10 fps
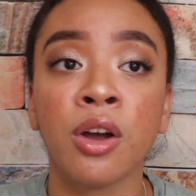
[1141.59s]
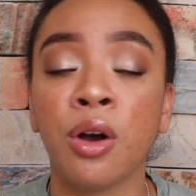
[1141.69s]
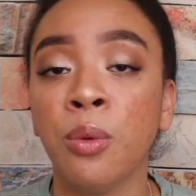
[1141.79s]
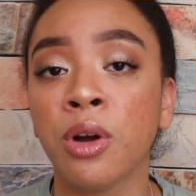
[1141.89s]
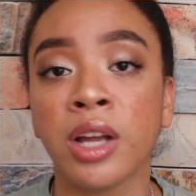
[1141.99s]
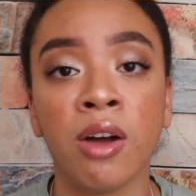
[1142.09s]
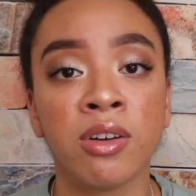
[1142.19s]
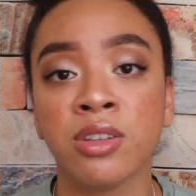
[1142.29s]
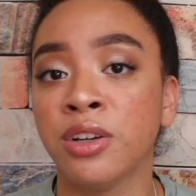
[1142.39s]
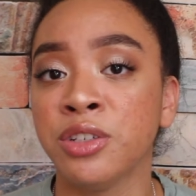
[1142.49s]
go work out,
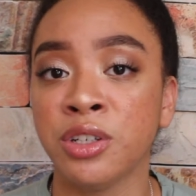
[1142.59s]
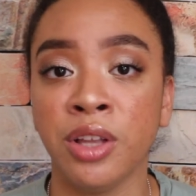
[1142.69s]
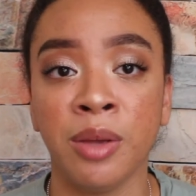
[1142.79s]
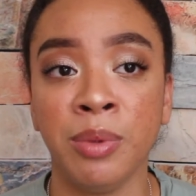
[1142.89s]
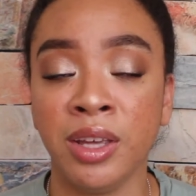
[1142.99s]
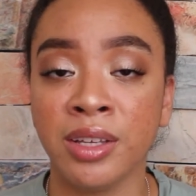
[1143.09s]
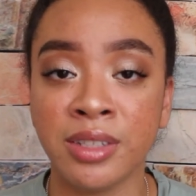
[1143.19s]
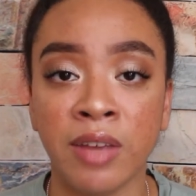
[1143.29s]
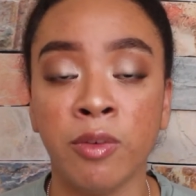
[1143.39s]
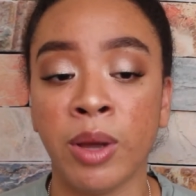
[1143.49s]
as as you're like being
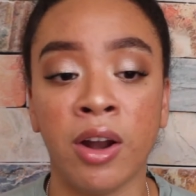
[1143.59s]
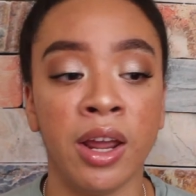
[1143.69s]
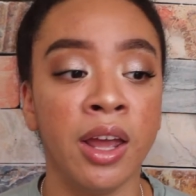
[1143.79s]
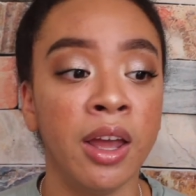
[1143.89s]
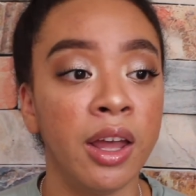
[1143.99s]
safe about it.